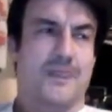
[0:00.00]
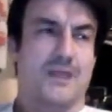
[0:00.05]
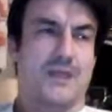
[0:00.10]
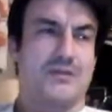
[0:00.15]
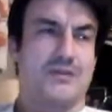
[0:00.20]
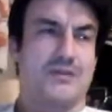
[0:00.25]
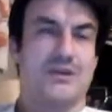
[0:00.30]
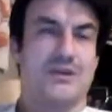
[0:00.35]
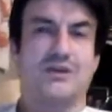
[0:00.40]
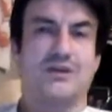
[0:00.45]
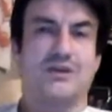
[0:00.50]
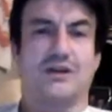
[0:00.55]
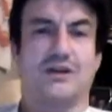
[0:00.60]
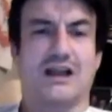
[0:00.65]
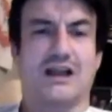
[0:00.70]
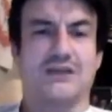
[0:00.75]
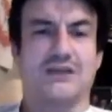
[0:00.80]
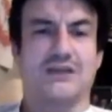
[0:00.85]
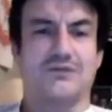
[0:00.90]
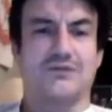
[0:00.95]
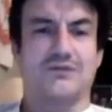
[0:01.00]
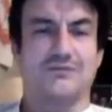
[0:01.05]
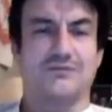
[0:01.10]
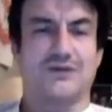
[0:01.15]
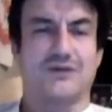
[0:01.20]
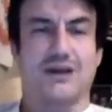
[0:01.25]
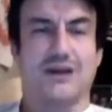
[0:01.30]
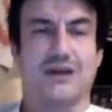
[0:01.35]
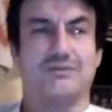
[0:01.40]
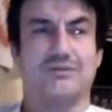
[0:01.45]
You had your classrooms
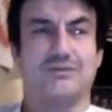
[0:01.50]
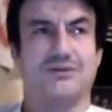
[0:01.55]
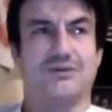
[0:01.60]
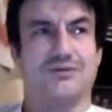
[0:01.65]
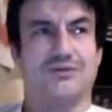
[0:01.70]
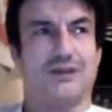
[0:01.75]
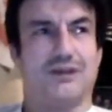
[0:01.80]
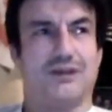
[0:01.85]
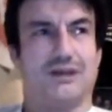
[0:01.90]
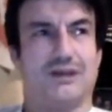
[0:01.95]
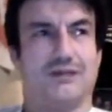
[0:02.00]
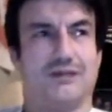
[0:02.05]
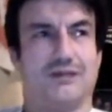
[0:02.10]
right up to the